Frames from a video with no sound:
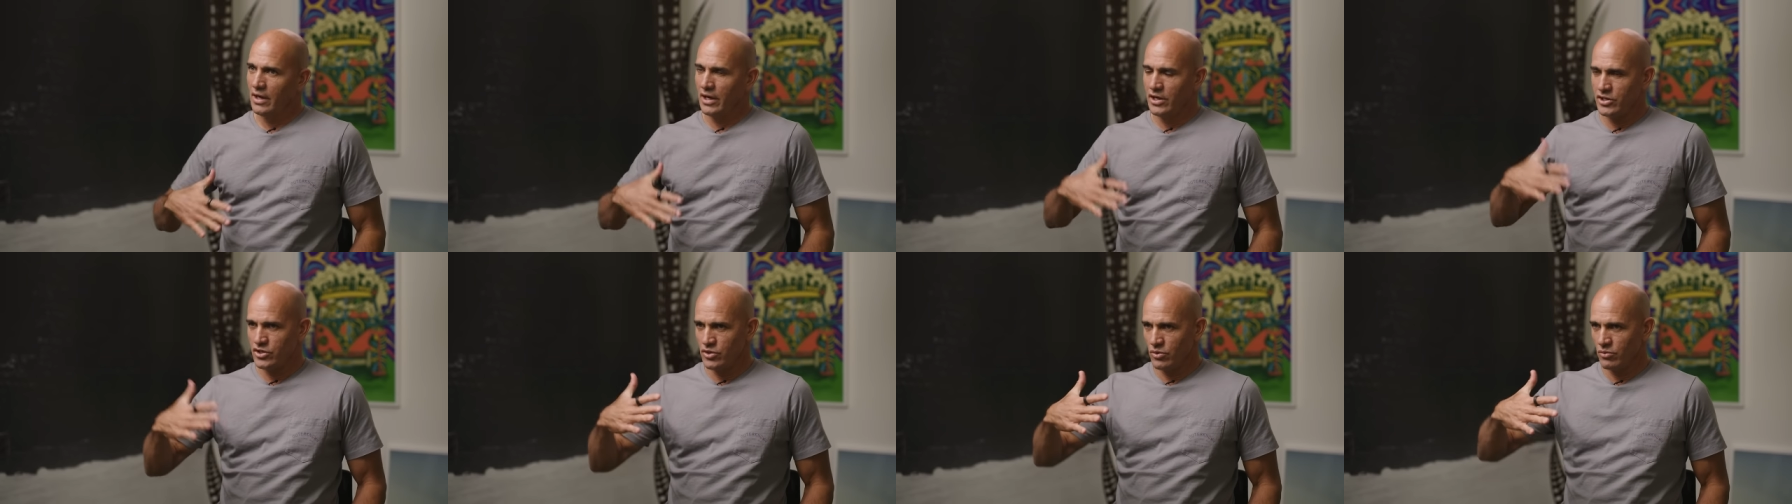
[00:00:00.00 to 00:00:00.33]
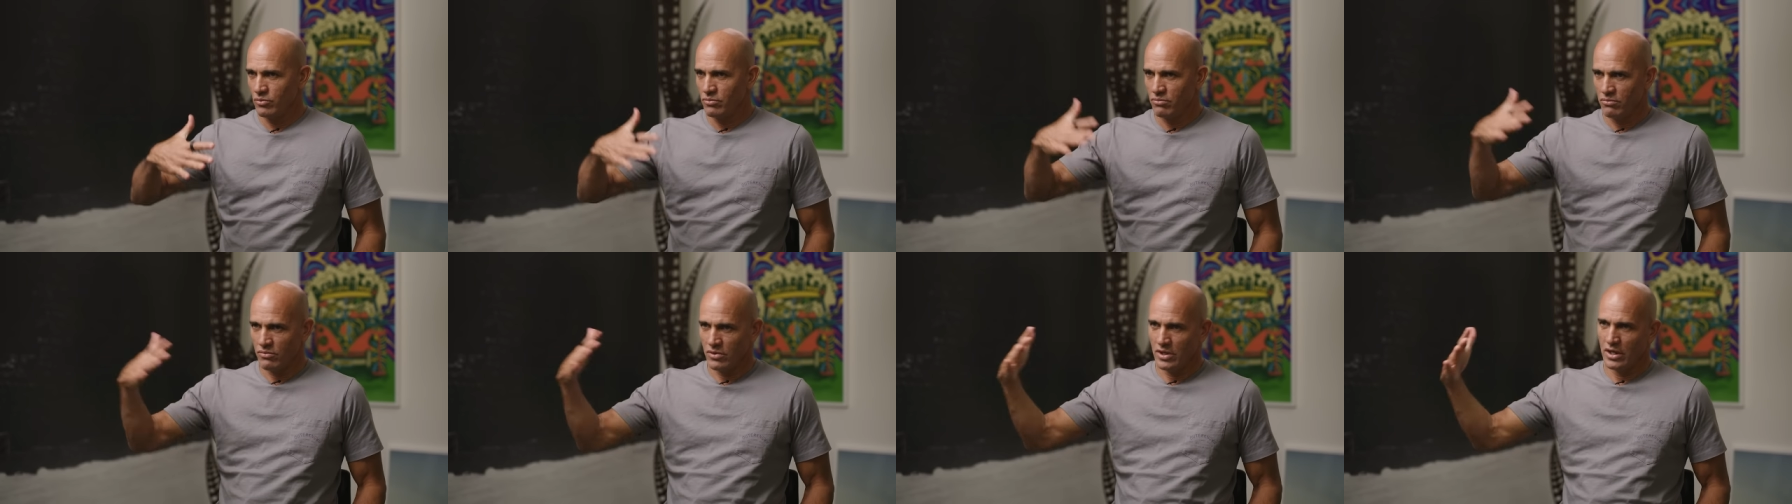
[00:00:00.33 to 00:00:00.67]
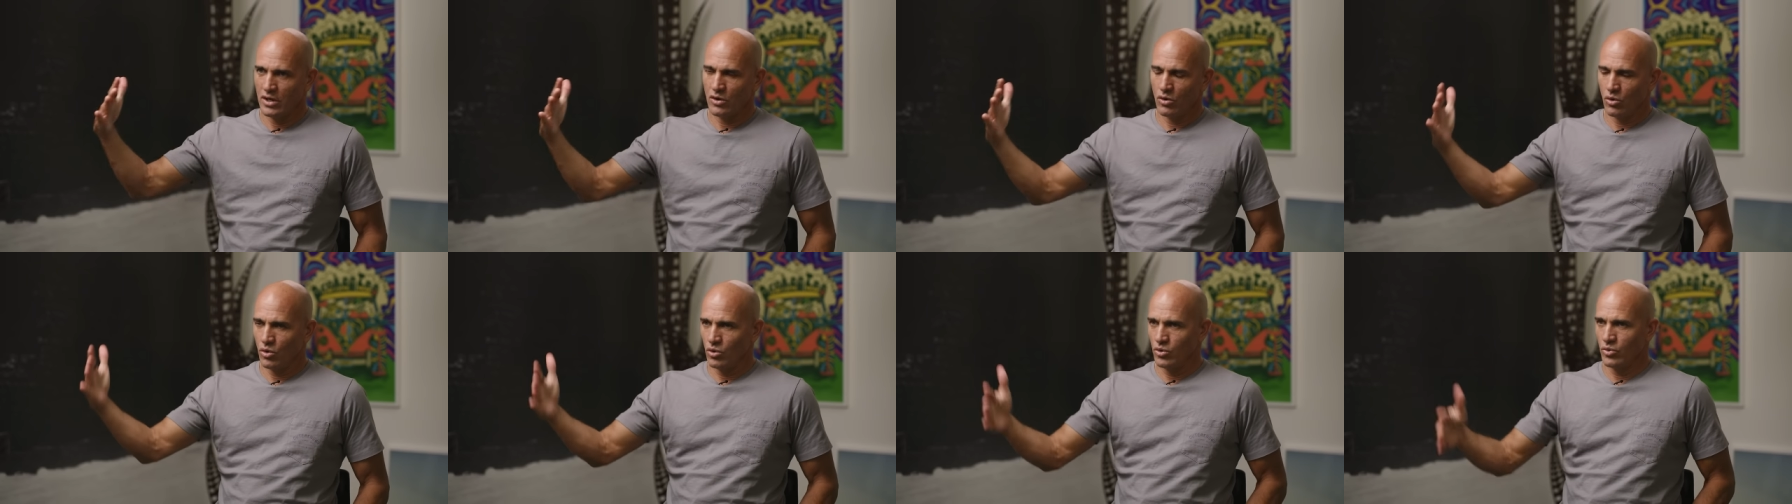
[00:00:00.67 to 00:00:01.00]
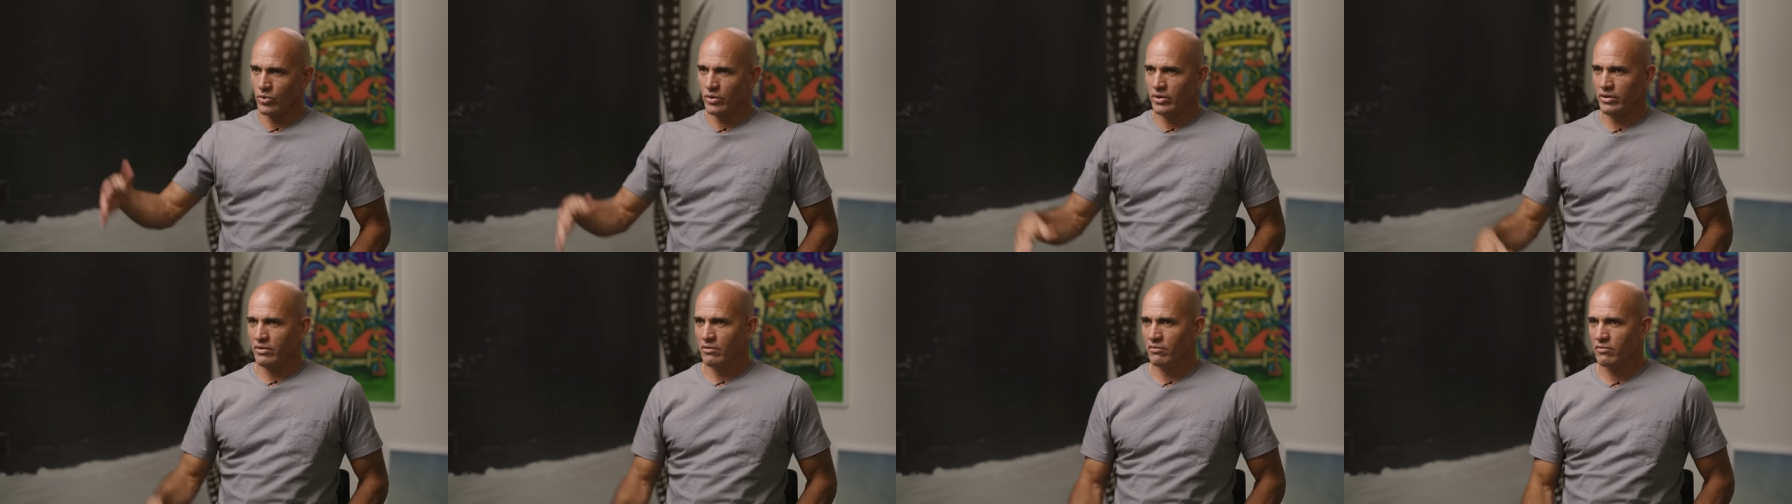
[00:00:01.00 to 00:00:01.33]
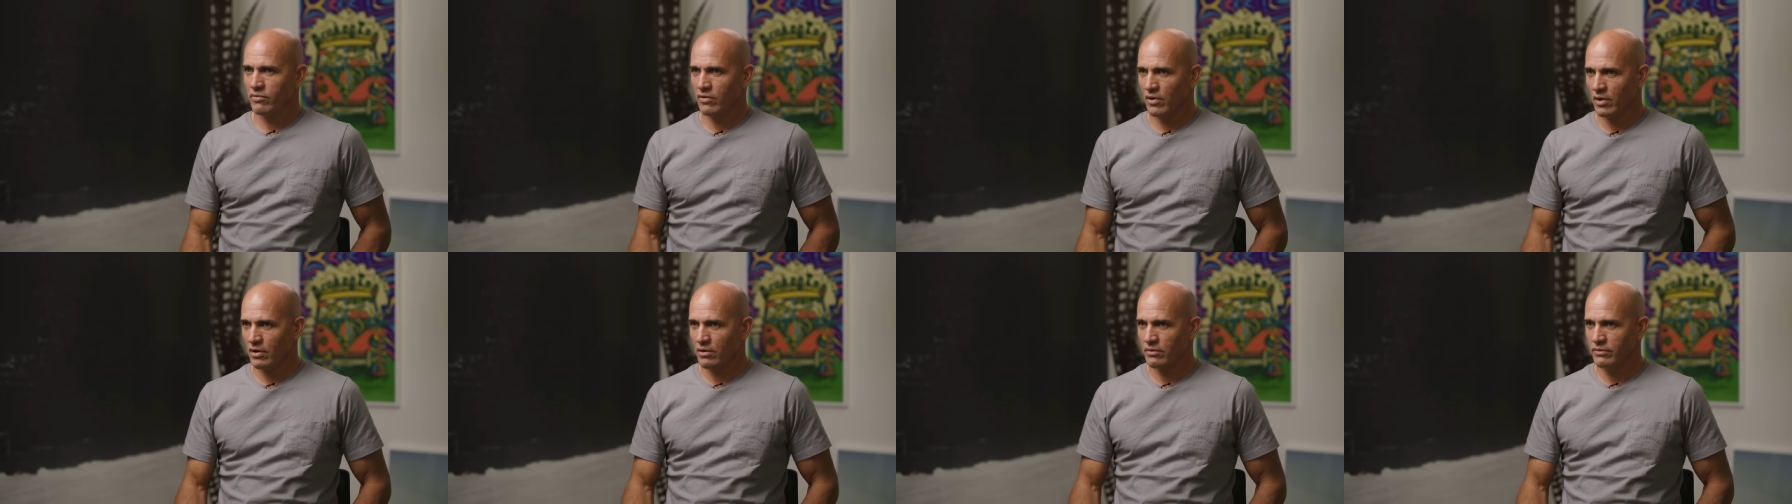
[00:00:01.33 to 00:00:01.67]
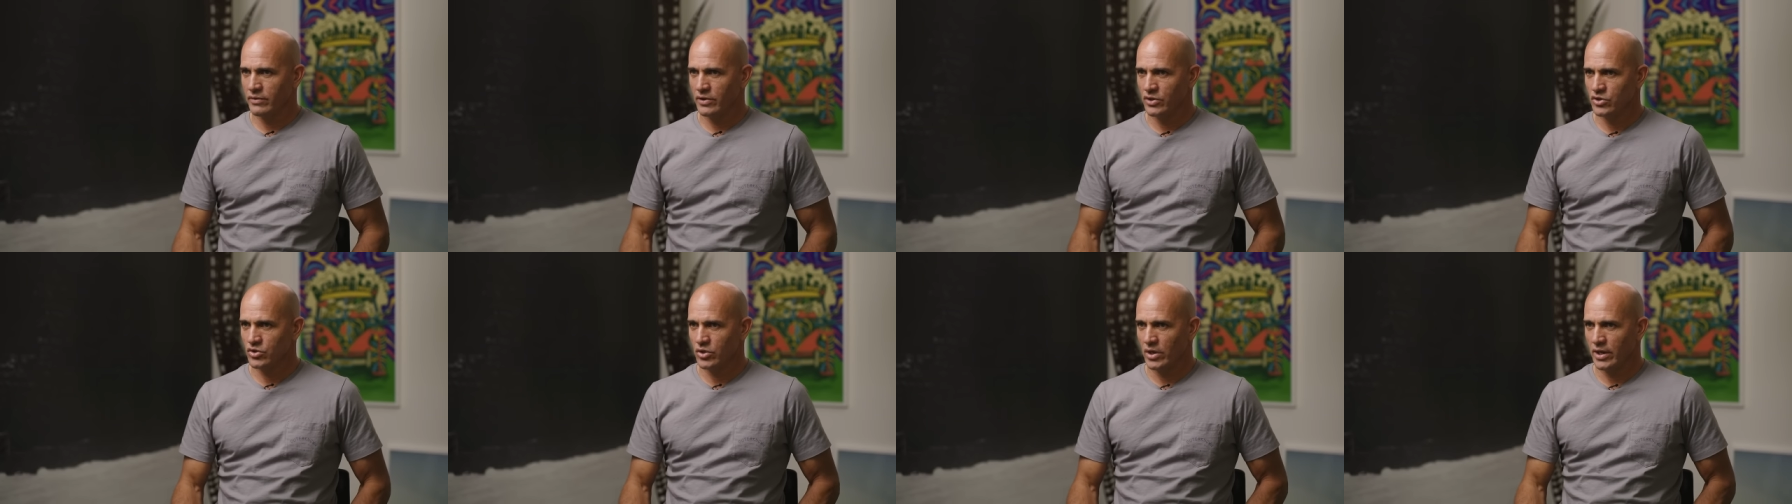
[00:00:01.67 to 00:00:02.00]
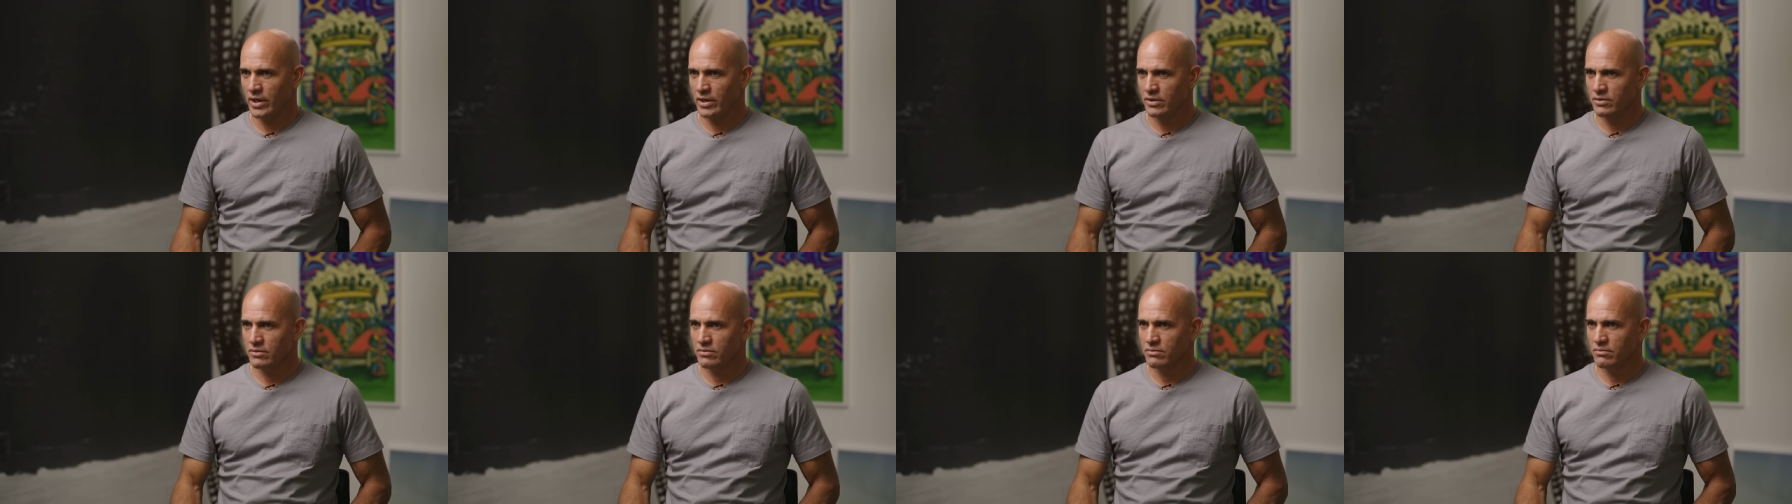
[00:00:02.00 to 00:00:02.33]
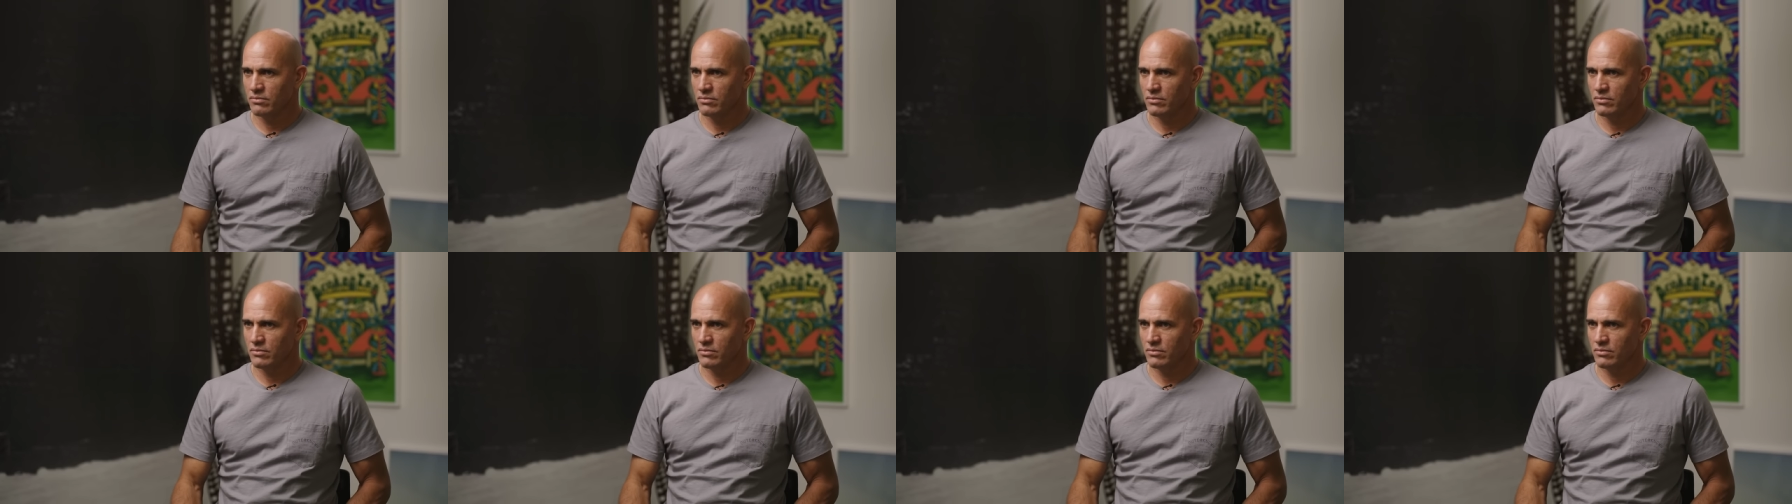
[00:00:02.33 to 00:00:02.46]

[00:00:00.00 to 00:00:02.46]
as you get older and you evolve, you try to